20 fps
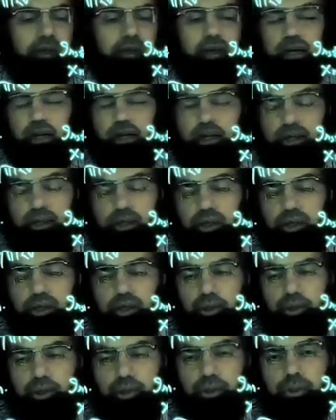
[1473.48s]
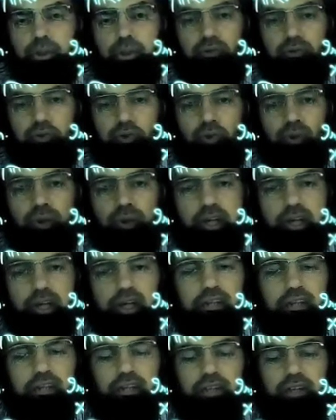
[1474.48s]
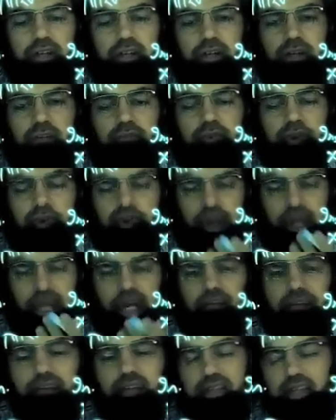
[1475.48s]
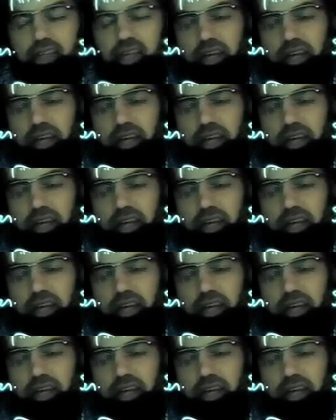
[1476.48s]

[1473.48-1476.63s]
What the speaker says: that actually reduces the voltage from 11